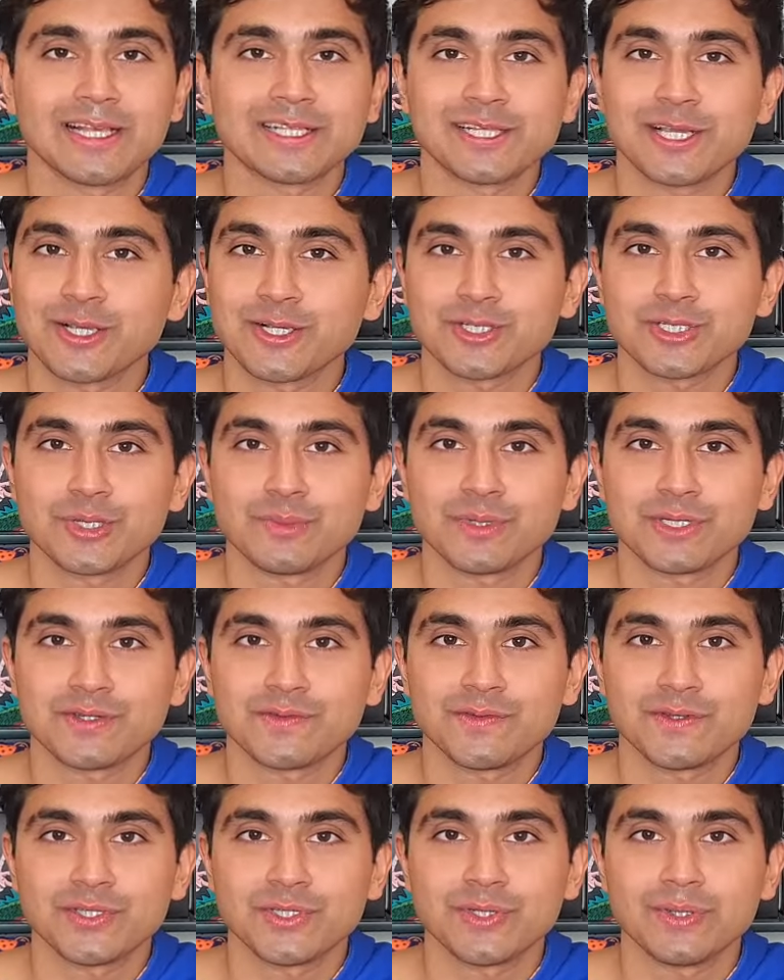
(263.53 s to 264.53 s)
Guys, thank you so much
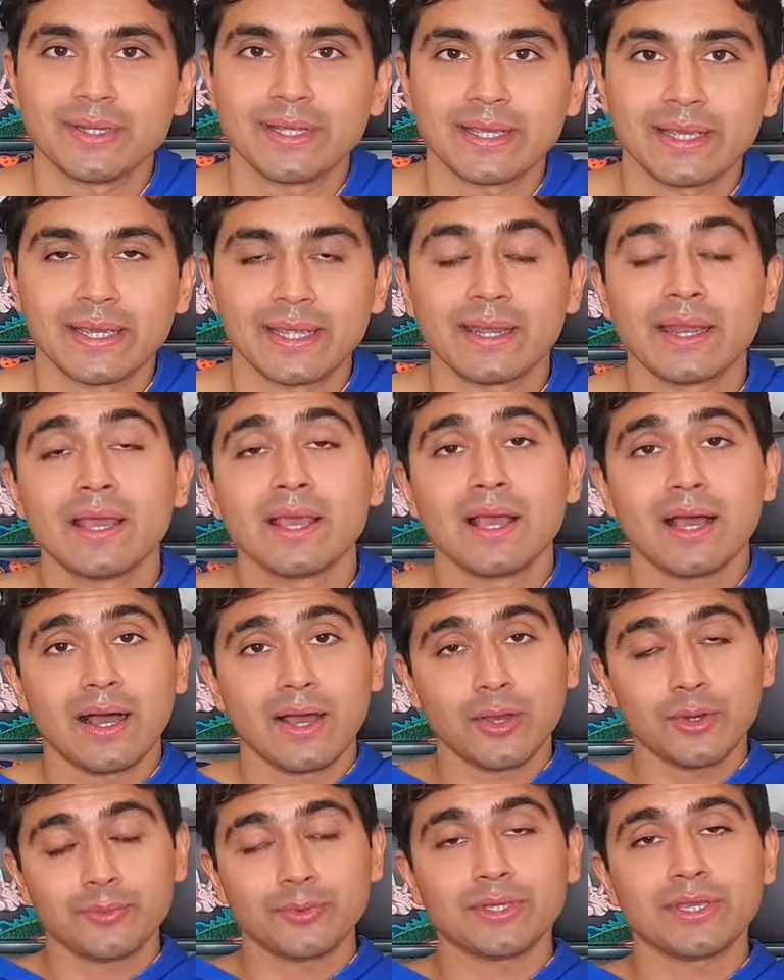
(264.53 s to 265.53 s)
for tuning in. I
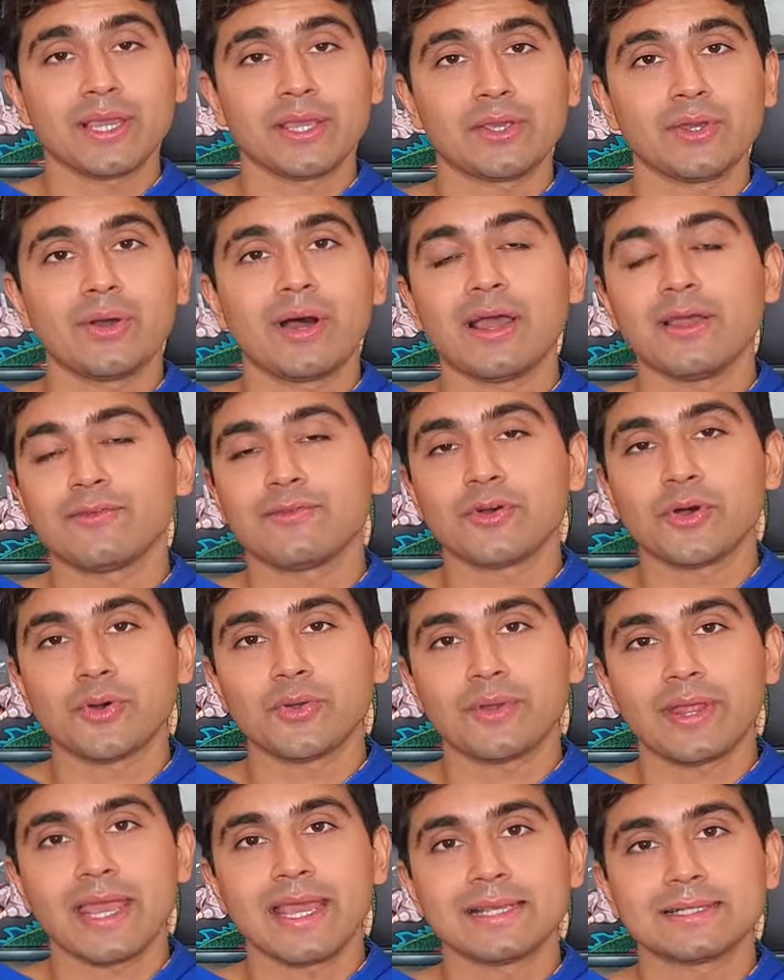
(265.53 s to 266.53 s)
hope you get your
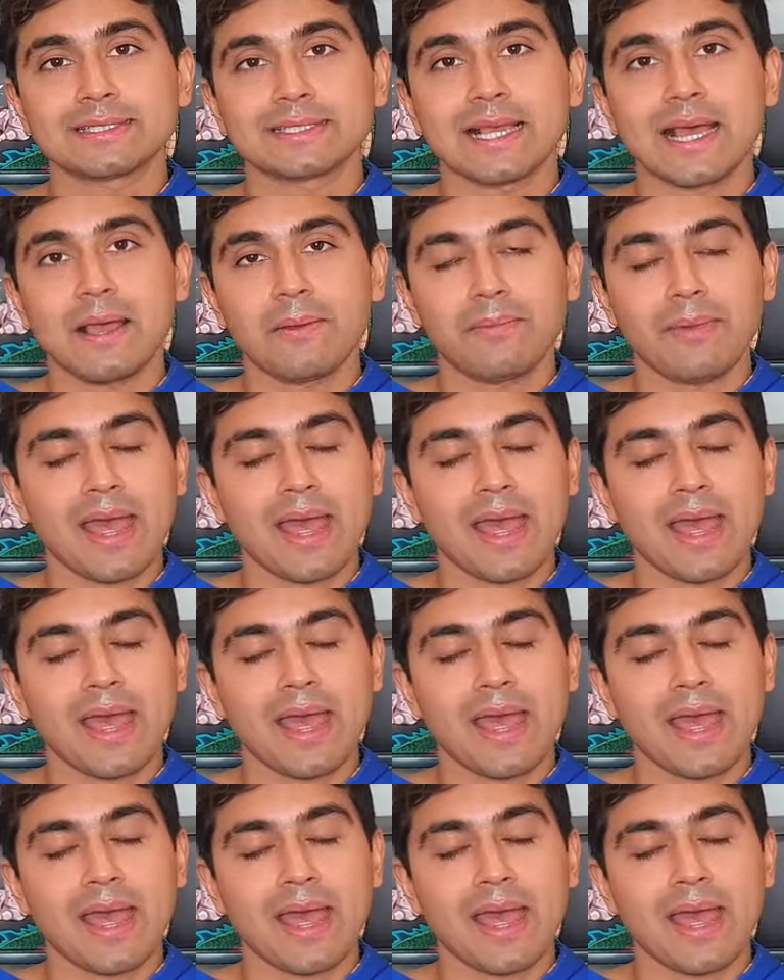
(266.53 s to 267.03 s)
iPhone ASAP,